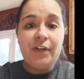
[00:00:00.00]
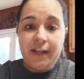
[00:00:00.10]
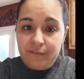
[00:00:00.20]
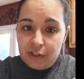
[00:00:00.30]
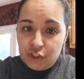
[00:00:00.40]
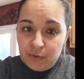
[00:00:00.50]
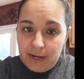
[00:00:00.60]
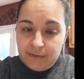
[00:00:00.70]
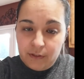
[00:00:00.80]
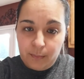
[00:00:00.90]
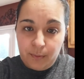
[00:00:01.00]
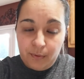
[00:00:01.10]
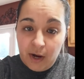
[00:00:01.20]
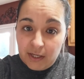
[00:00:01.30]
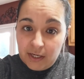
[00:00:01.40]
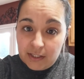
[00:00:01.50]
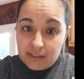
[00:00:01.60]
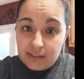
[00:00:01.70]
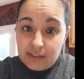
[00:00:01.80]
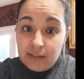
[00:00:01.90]
never tried their
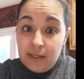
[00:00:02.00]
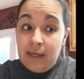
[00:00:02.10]
products,